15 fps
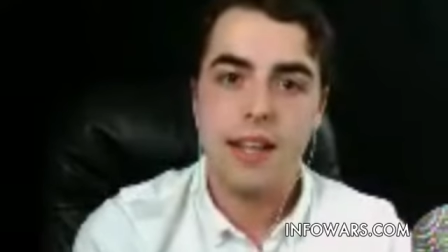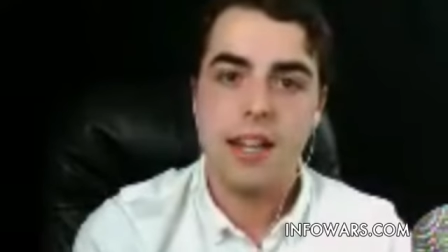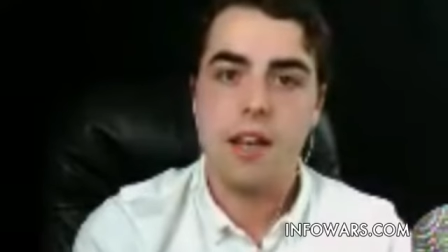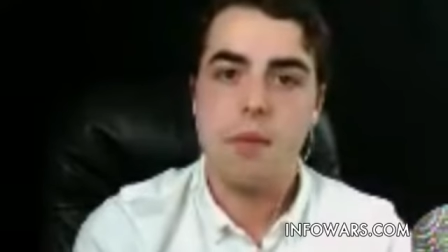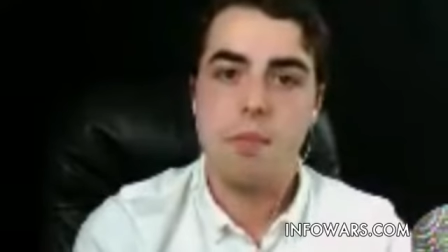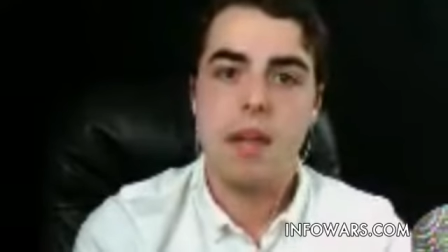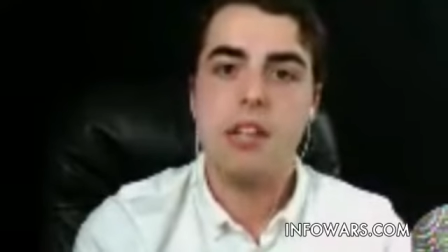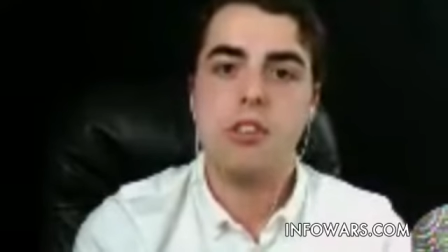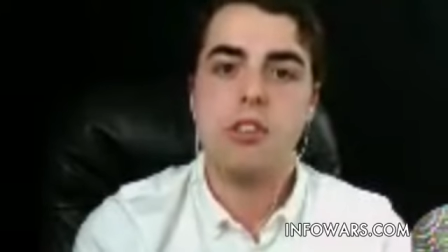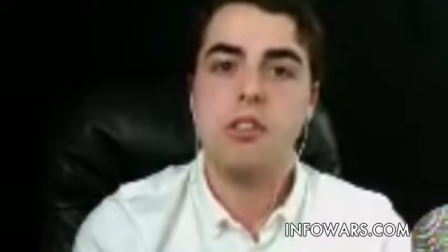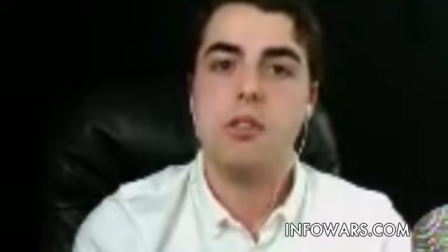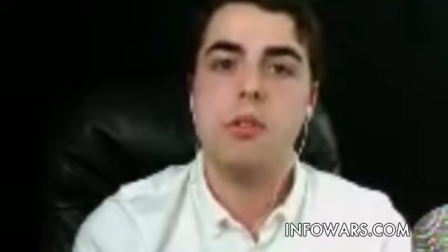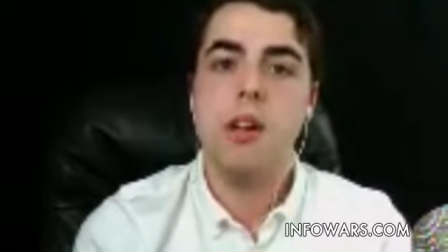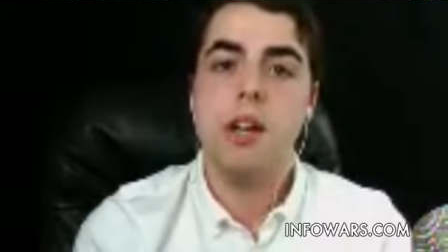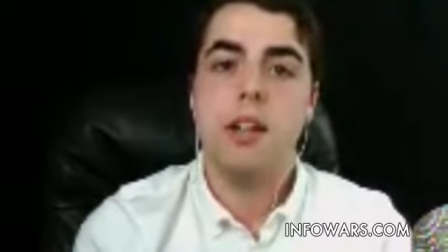It makes
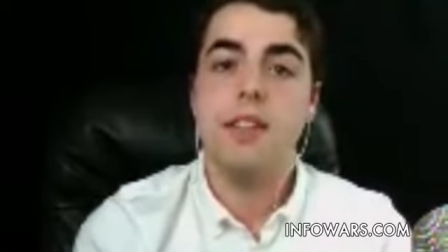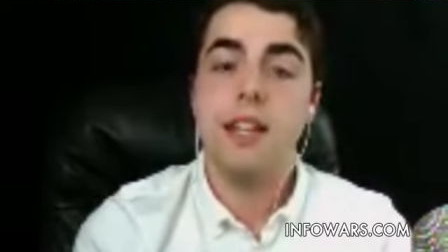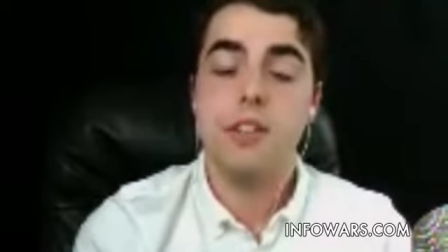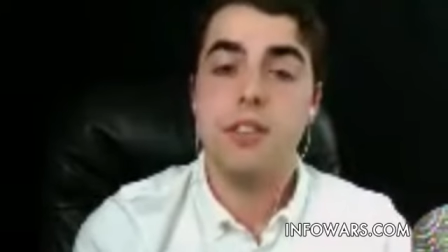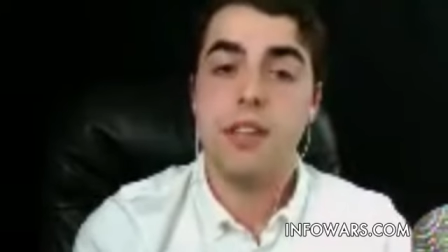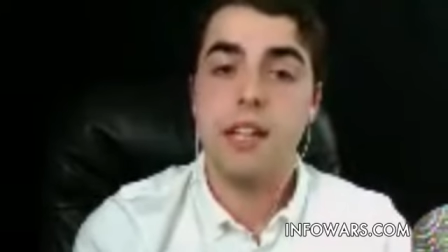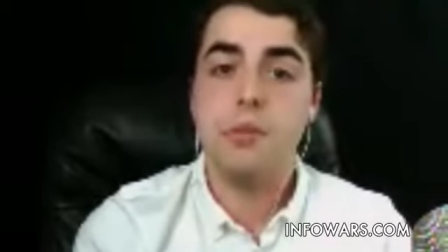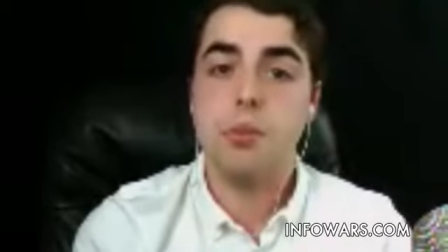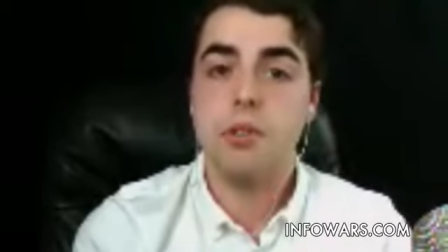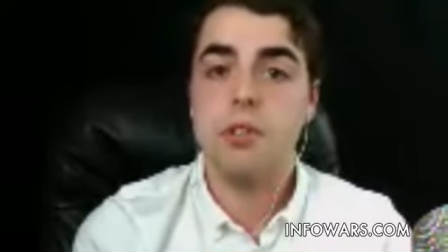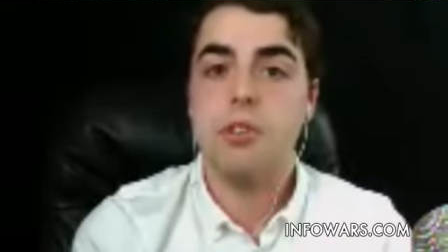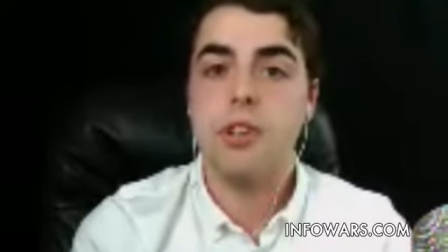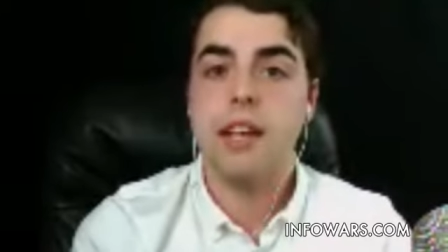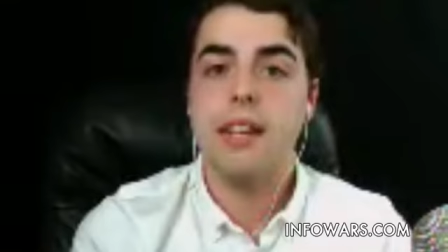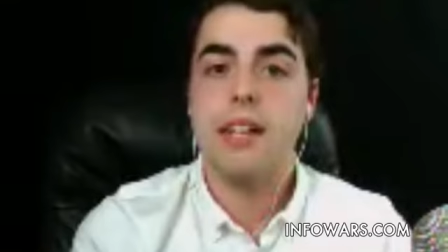you that's that's what
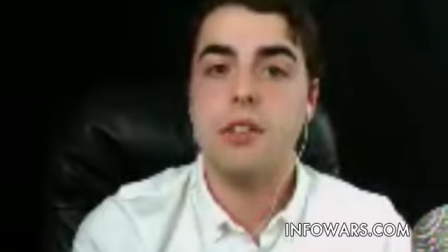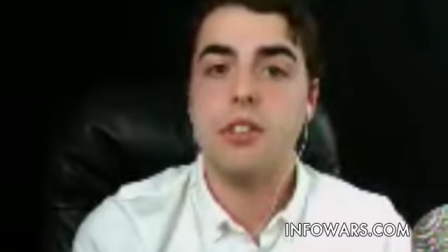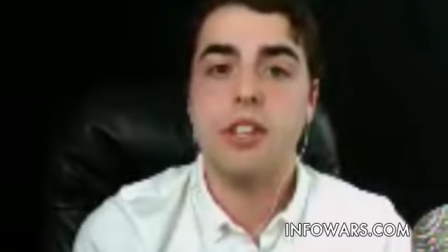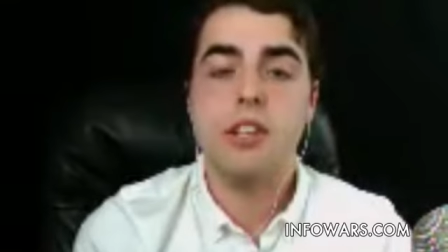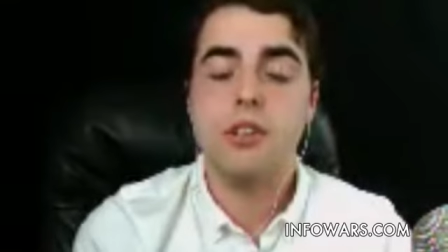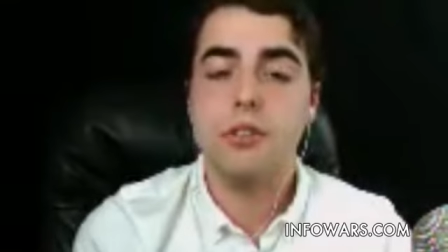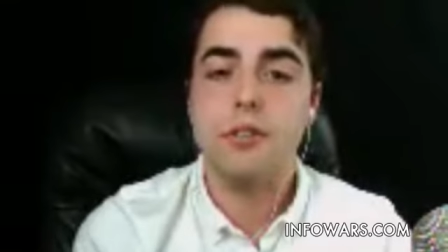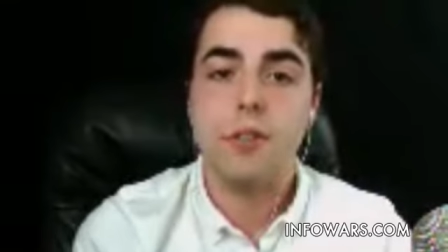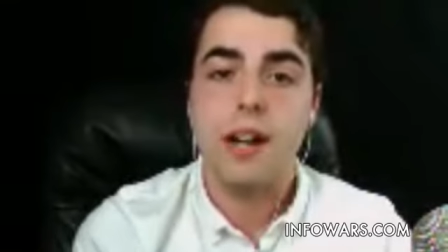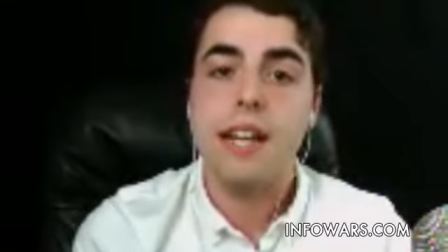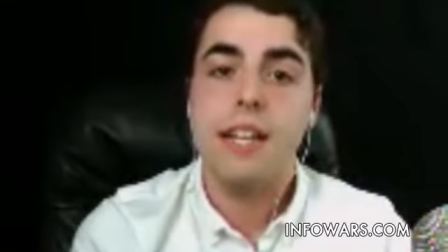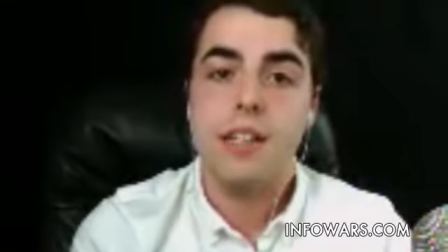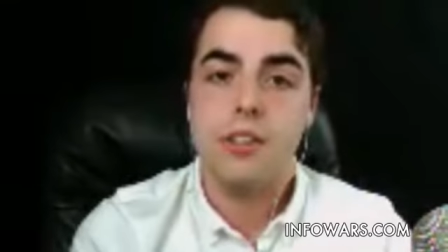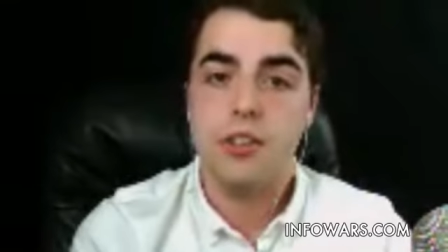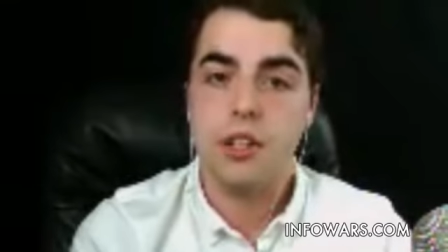they're saying now.
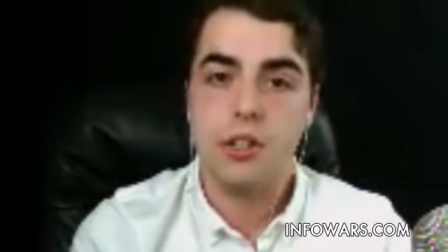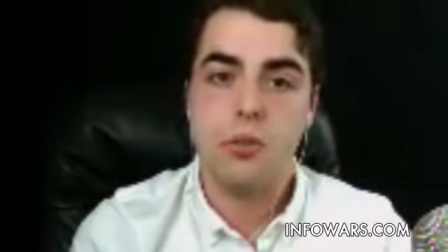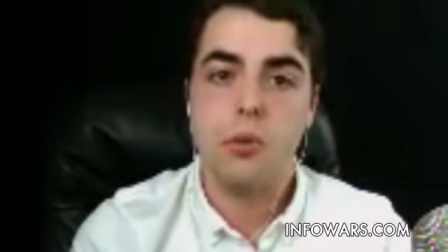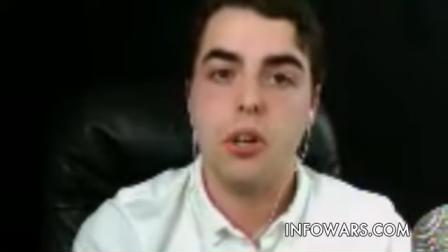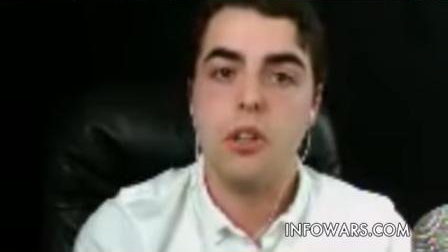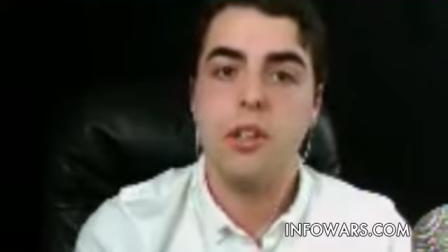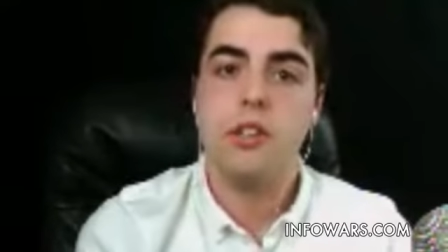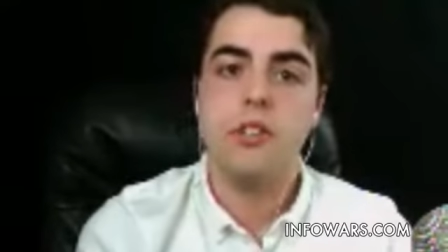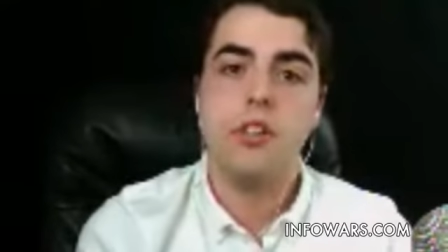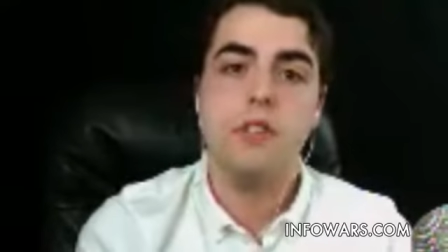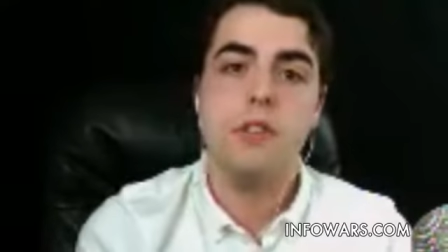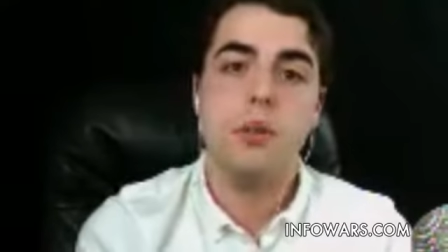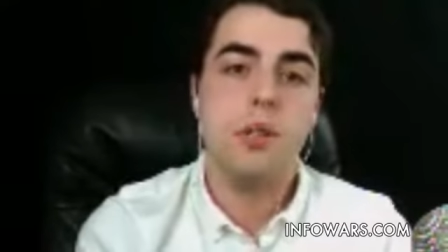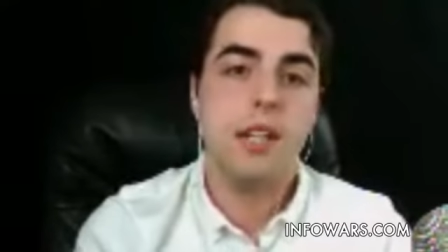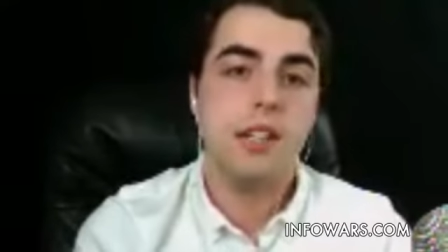Schizophrenia is linked to all this. And
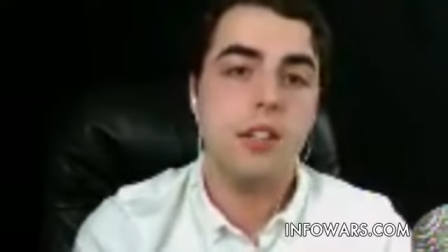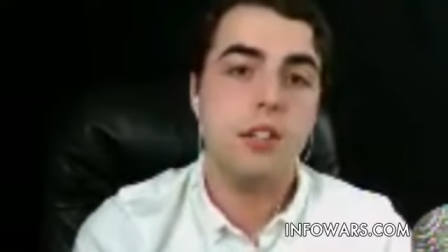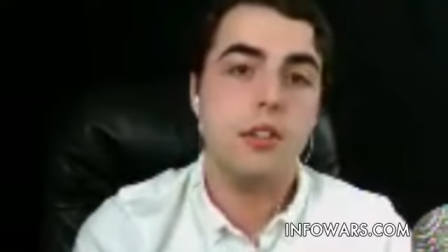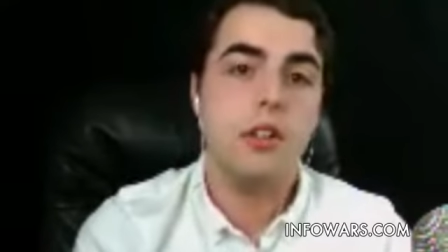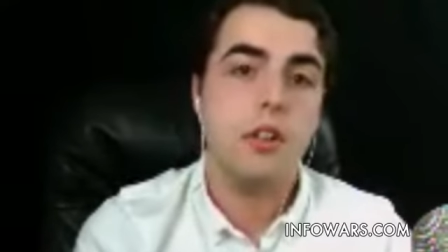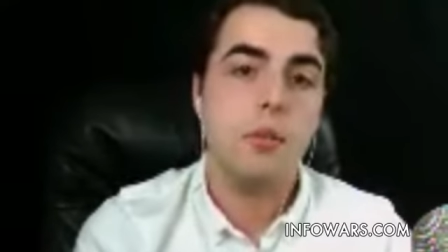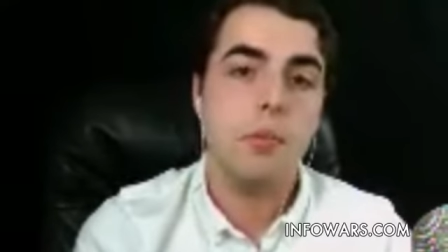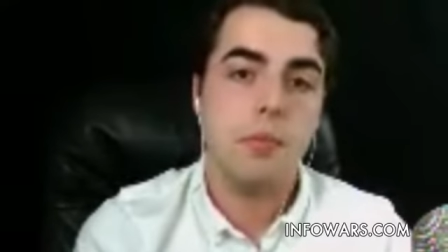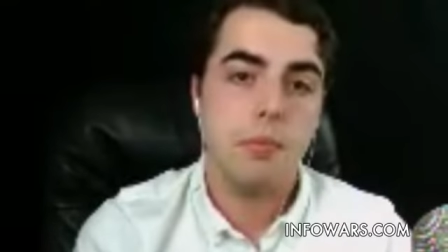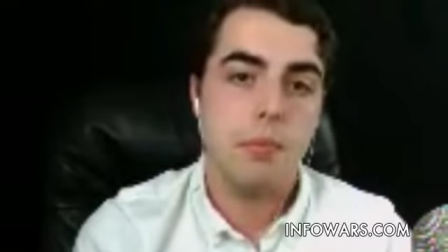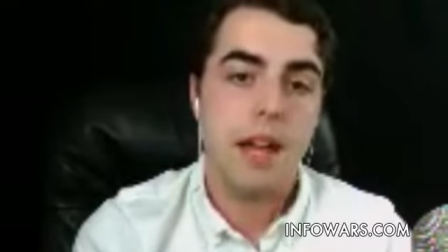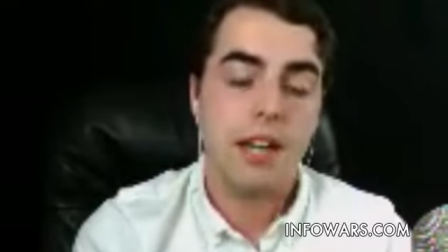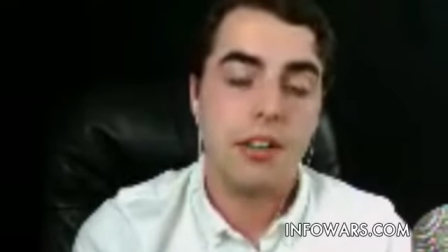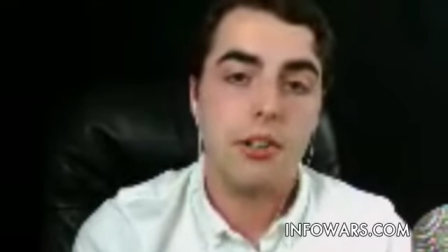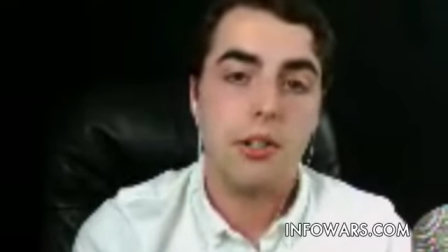if you get good
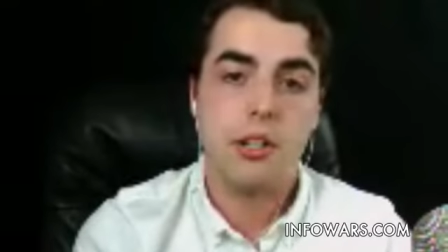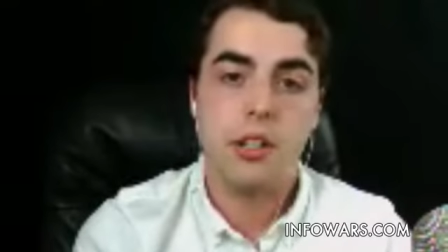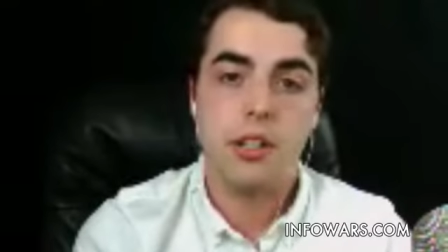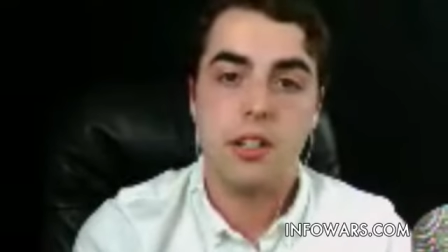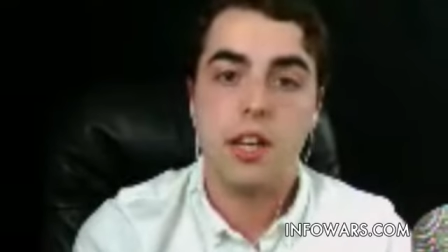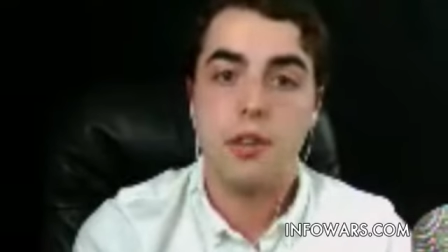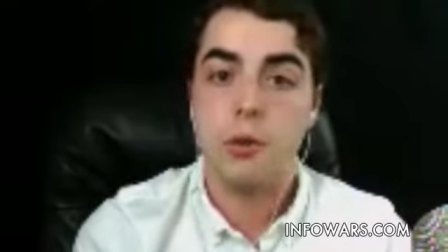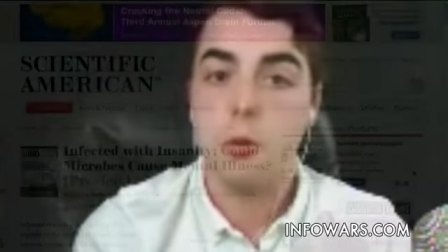bacteria in the gut